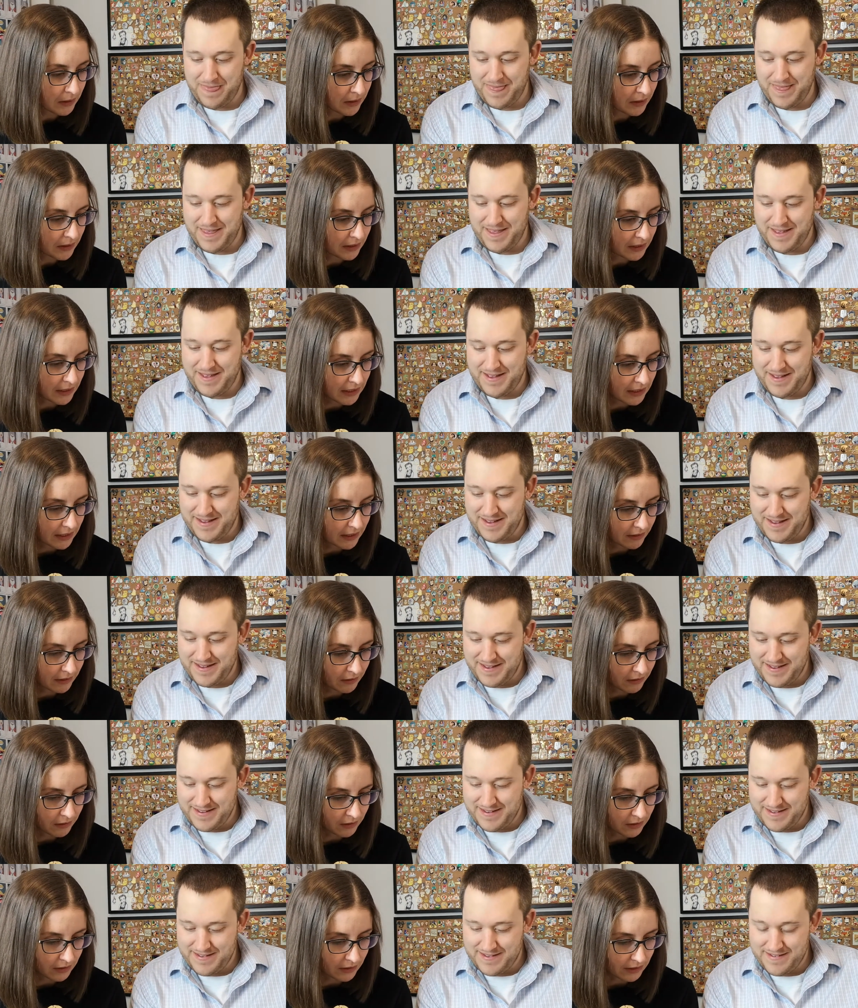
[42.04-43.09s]
Speaker 1: I
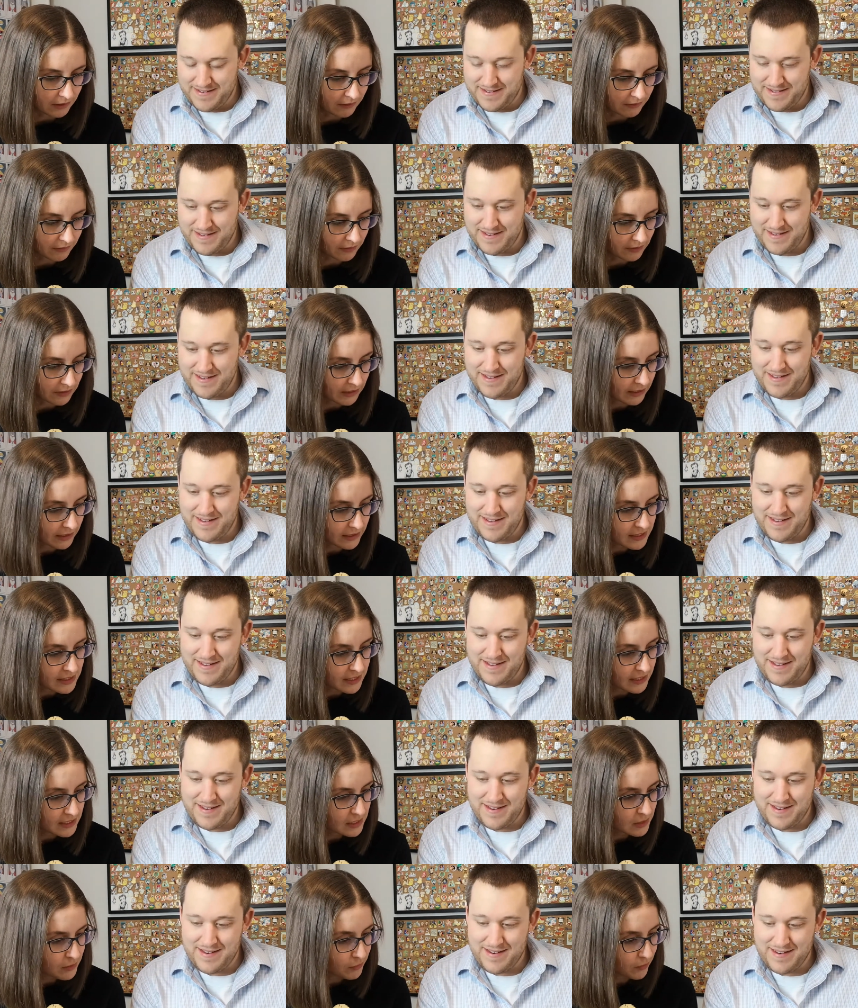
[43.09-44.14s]
cannot easily
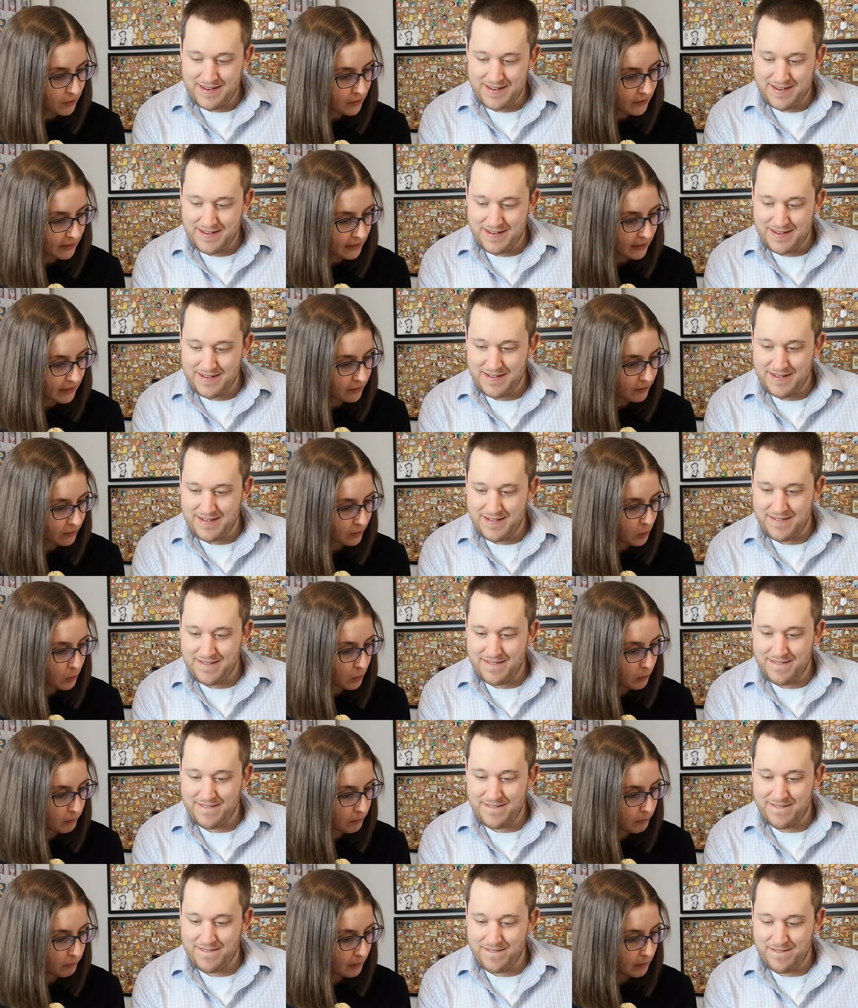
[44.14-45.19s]
identify that.
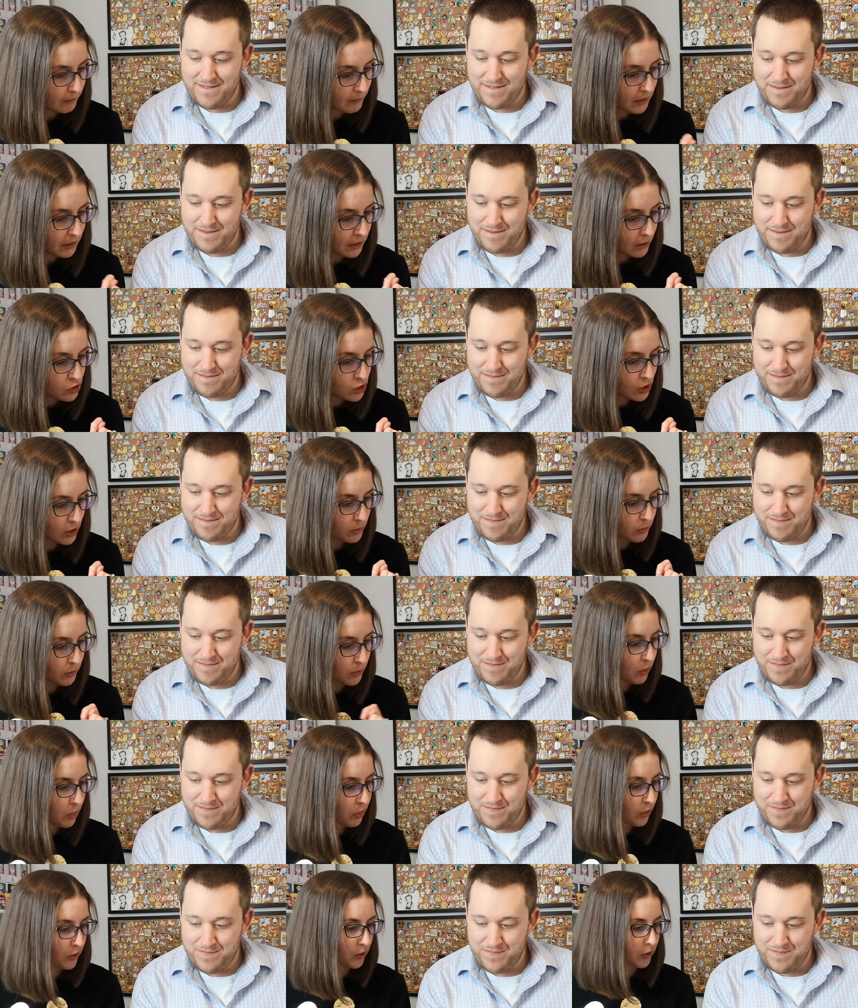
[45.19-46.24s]
Oh, maybe
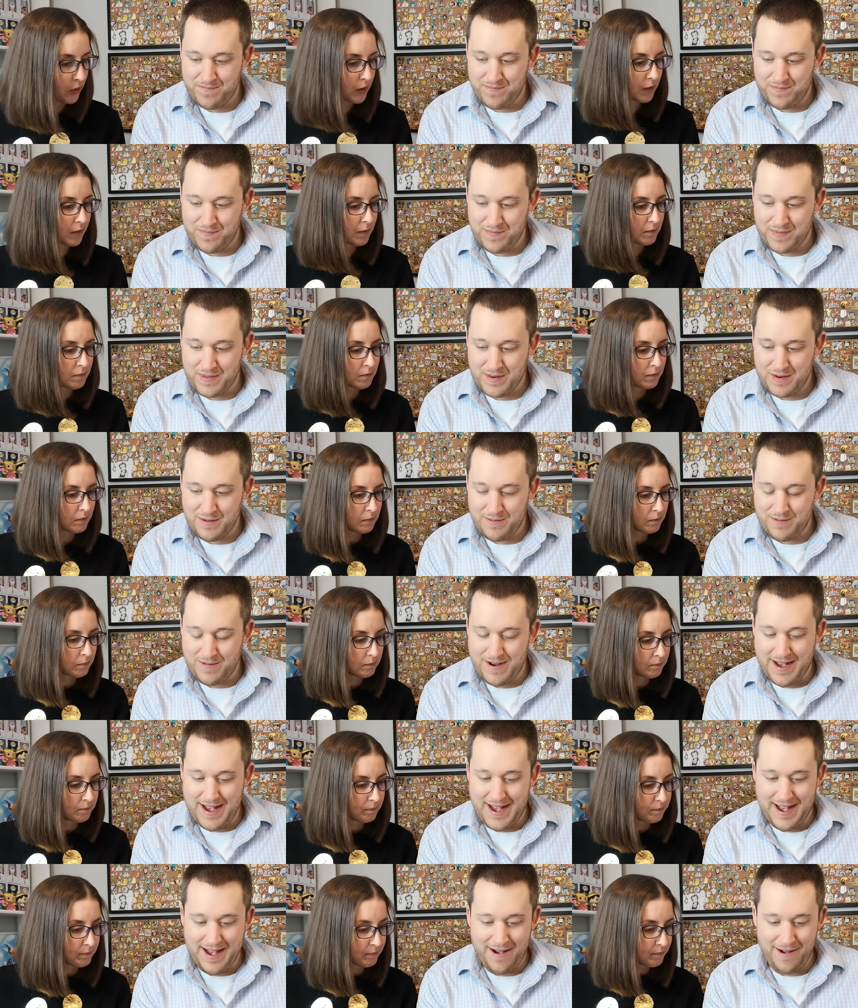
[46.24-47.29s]
January 3rd.
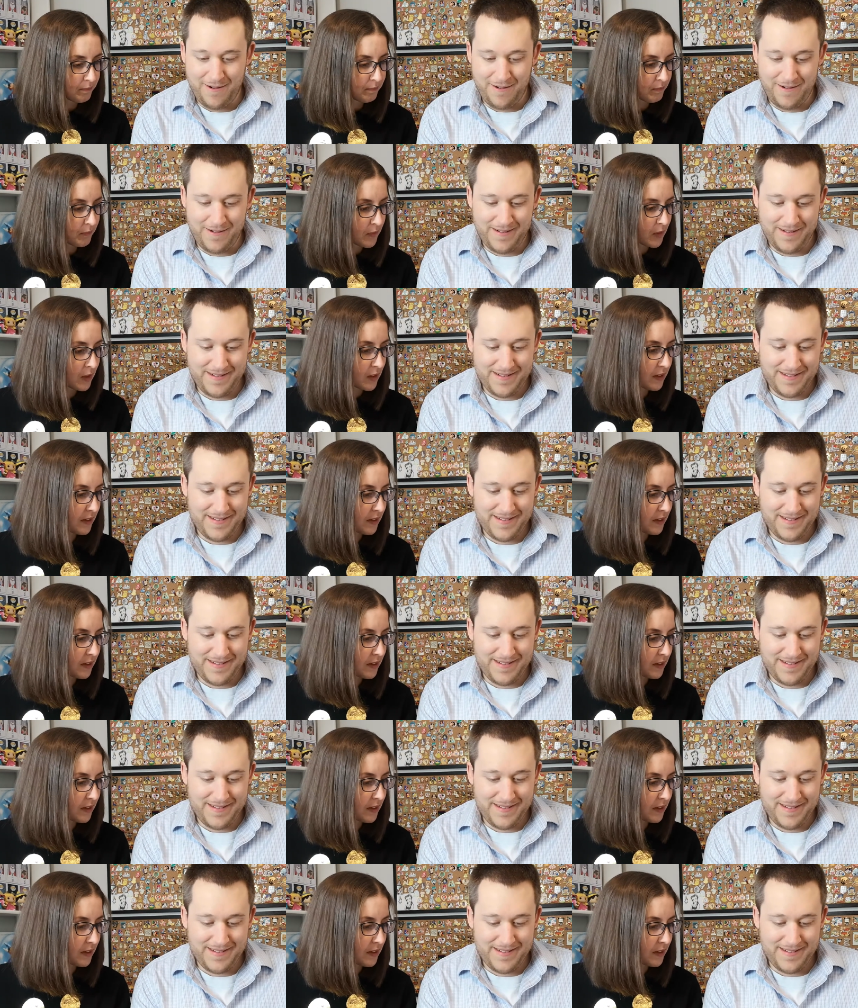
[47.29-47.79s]
Wow.